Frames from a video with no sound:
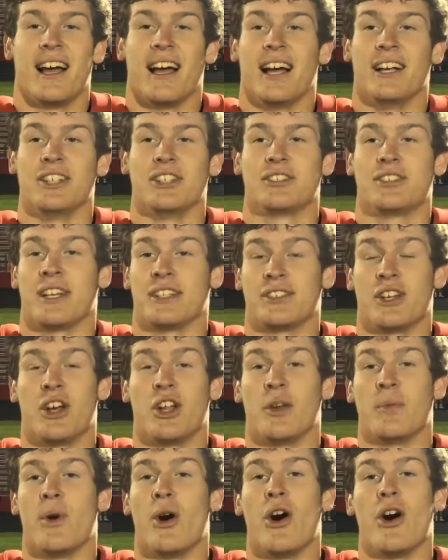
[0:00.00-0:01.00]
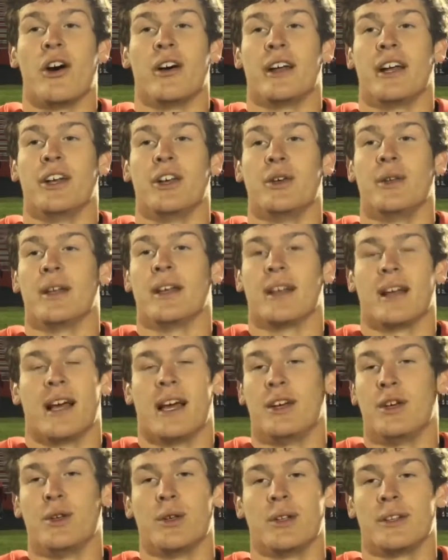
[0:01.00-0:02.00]
I saw the ball and I
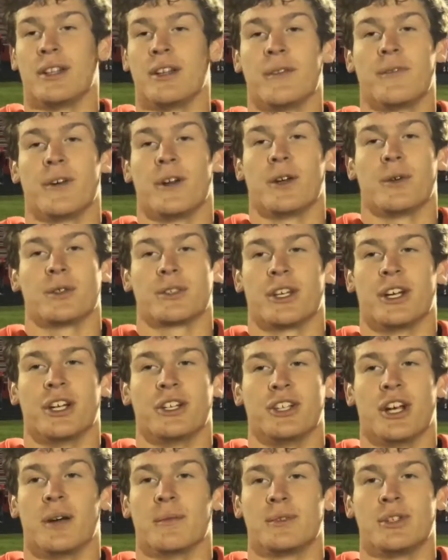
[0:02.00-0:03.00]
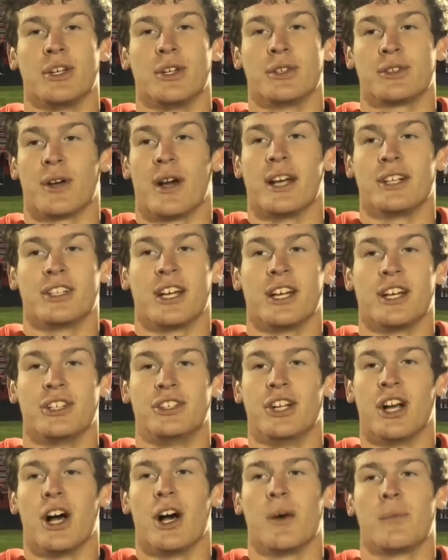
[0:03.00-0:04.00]
knew that the defender was going to jump too, so I just had to
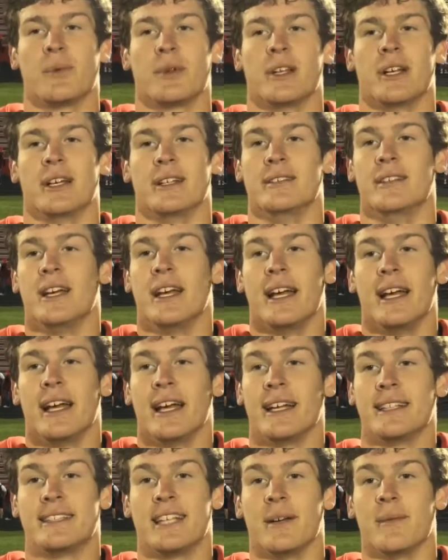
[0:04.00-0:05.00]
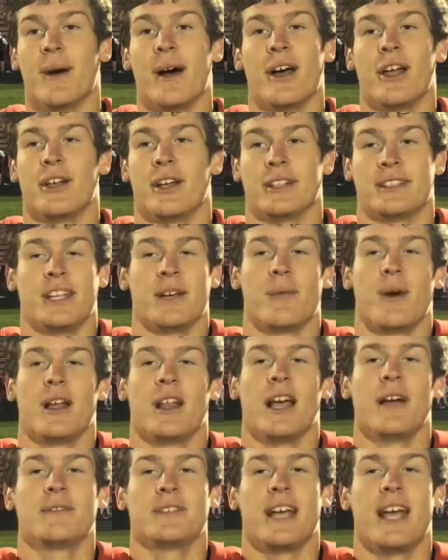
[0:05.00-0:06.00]
jump and then it tipped my
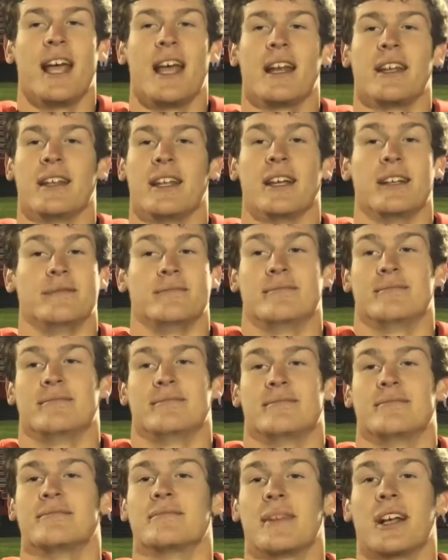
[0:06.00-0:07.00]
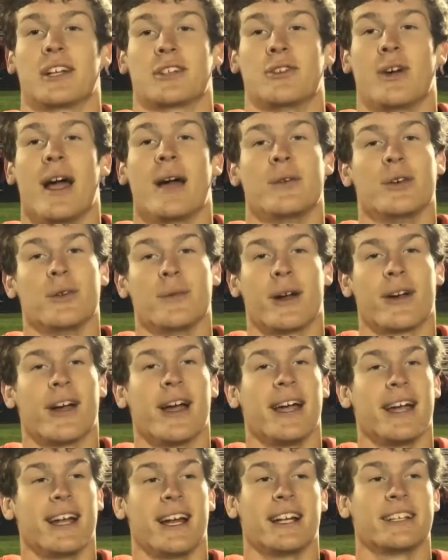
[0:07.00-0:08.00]
left hand and then I grabbed it with my
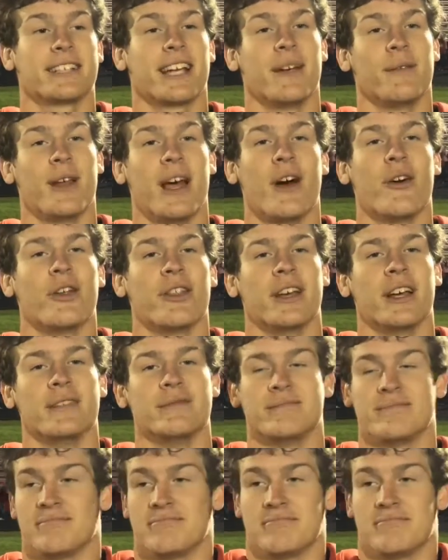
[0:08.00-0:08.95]
right hand and I just came down with it.